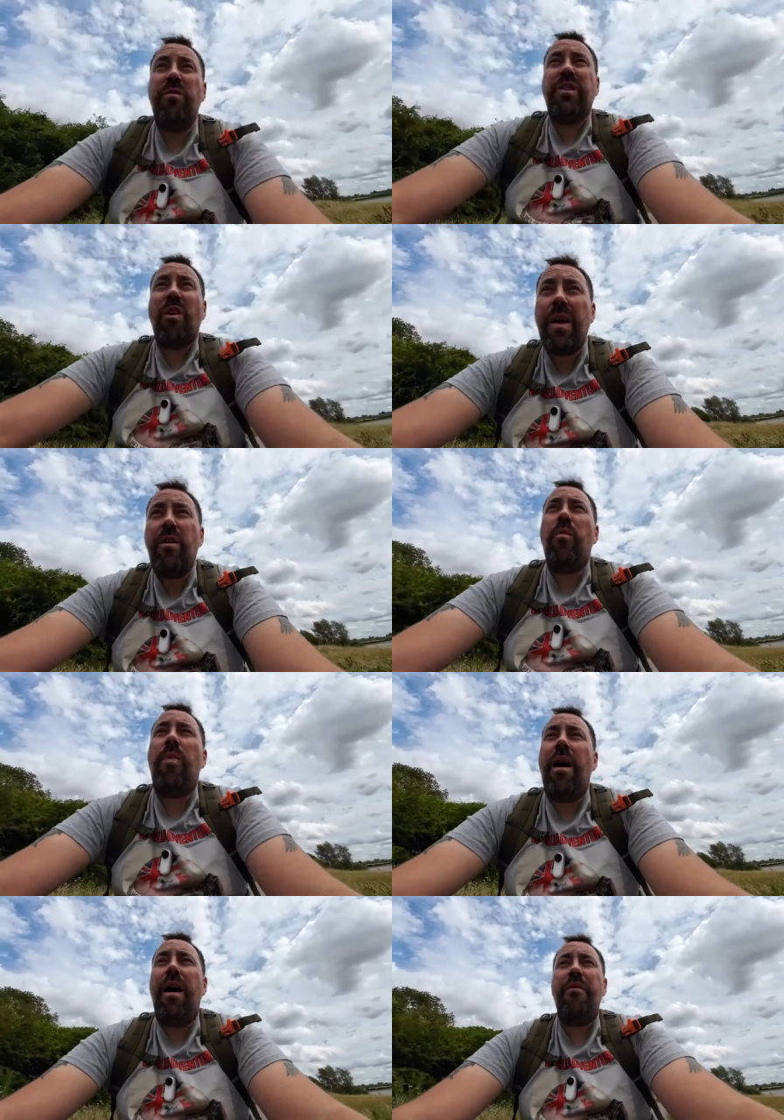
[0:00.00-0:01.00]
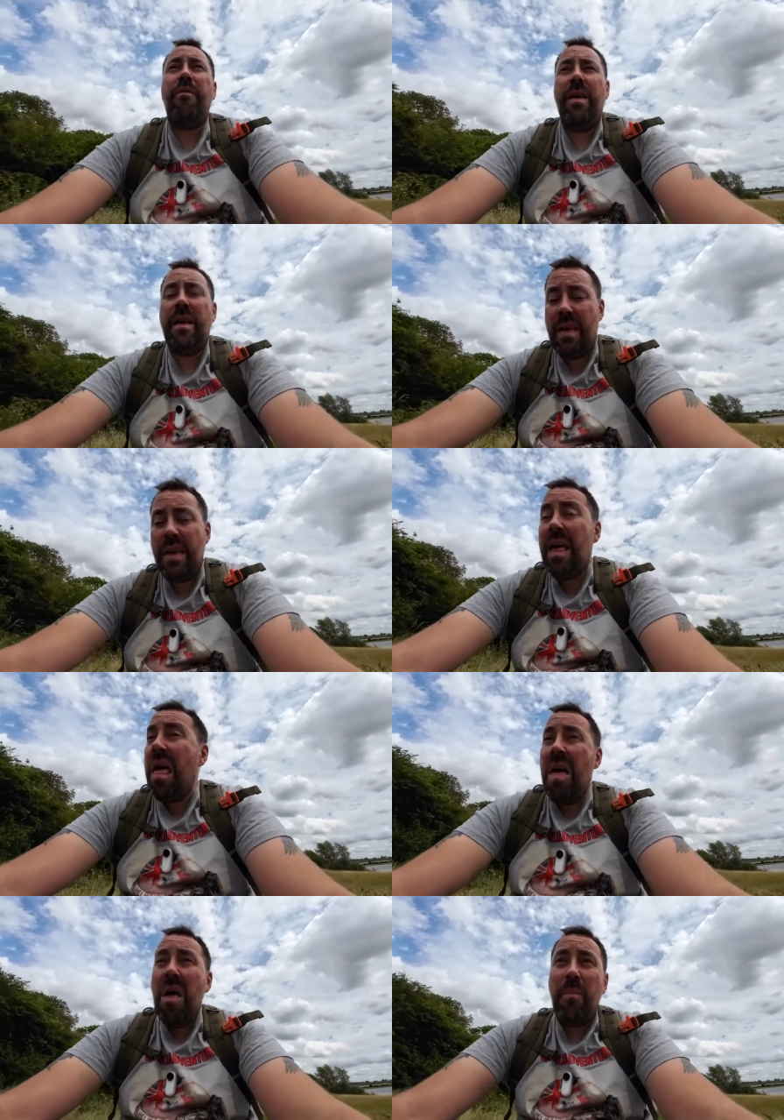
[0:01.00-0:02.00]
of cycle path,
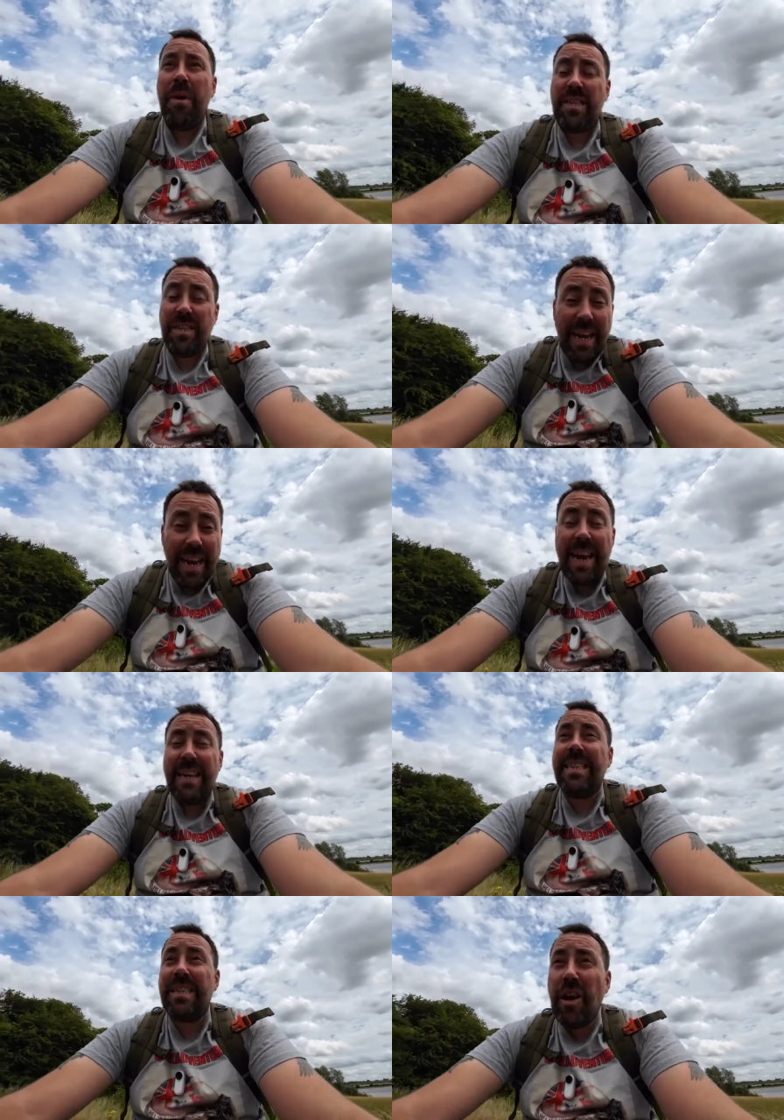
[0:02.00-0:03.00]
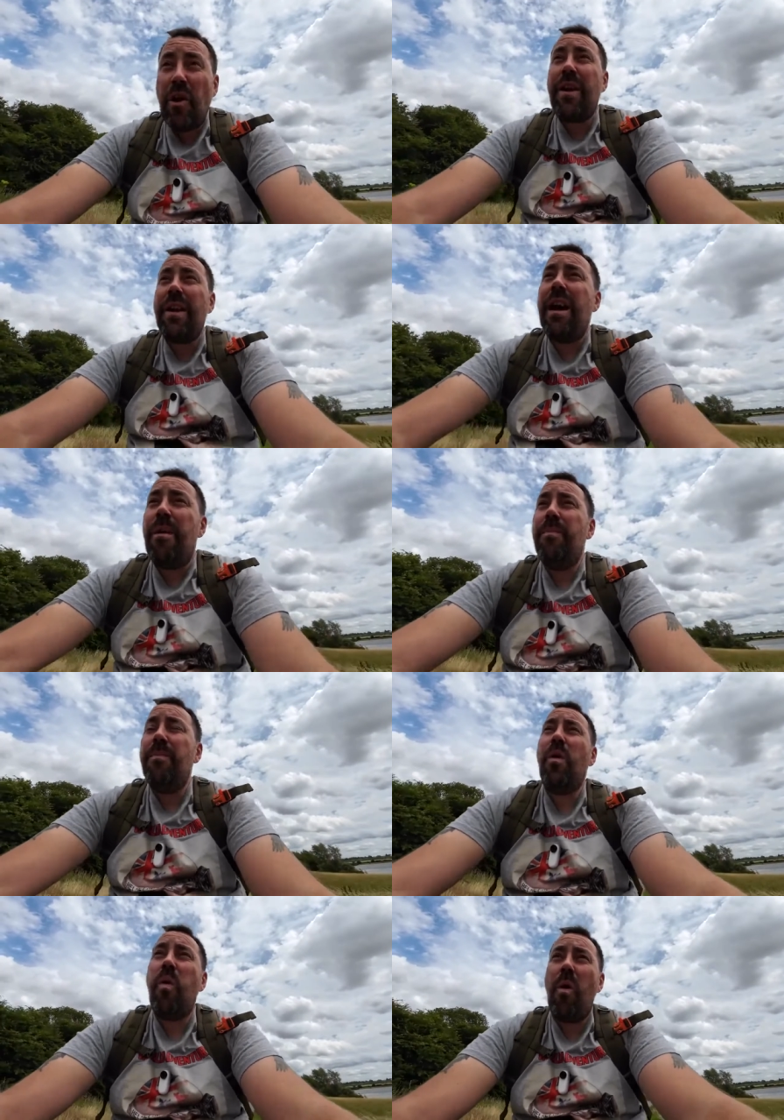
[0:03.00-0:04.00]
but it's soaking it up
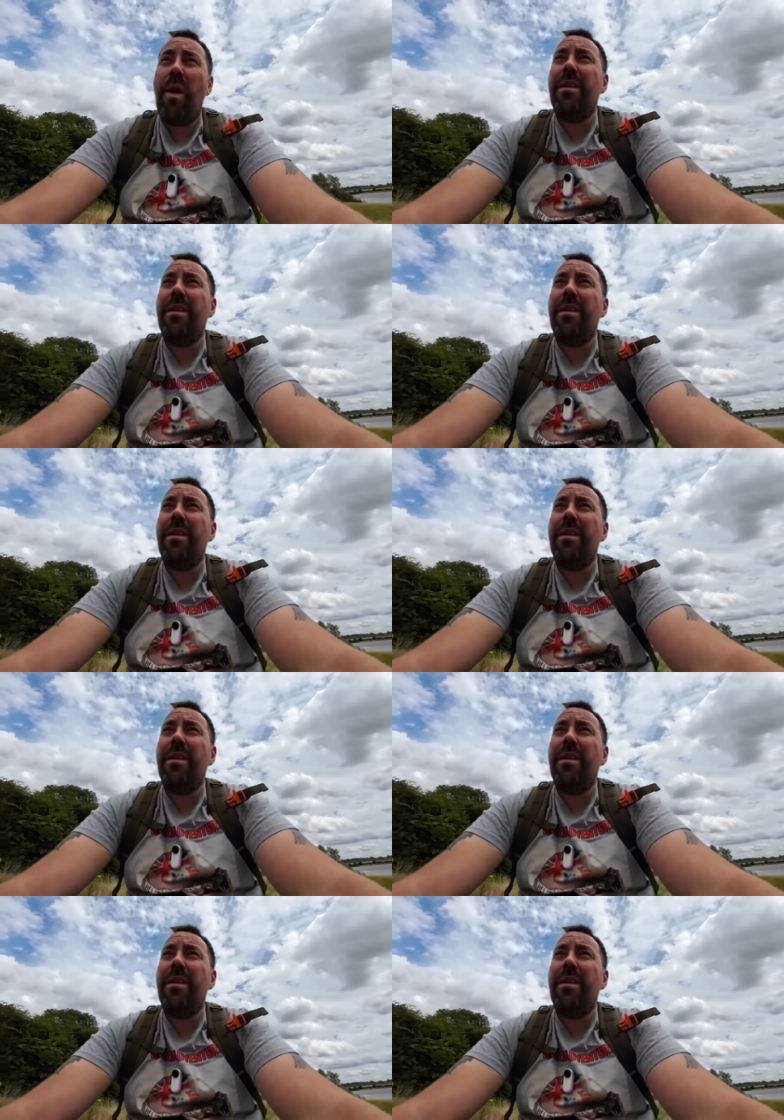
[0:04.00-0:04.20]
quite